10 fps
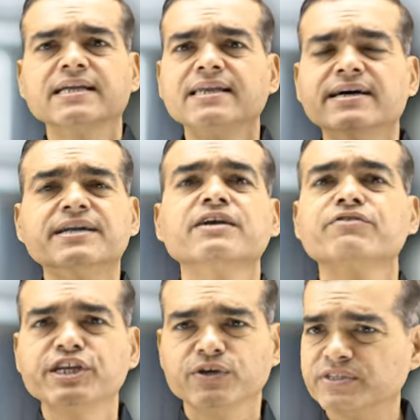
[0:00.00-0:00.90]
learning
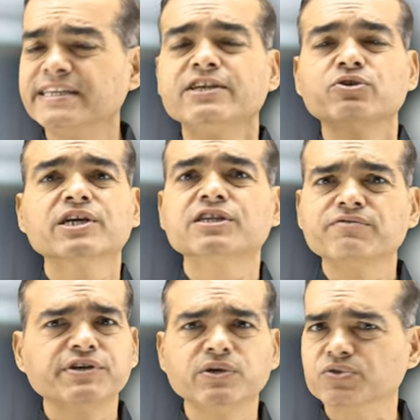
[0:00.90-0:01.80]
videos, in
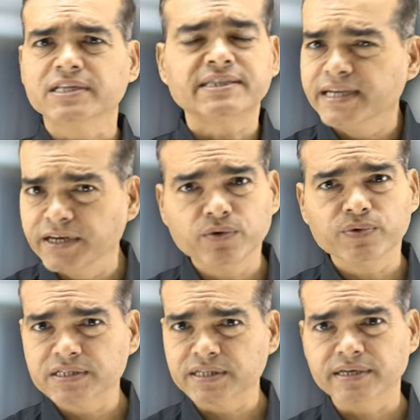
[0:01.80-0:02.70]
educational videos. Nothing new
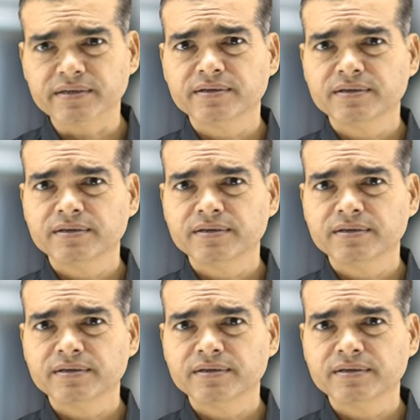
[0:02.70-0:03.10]
is there.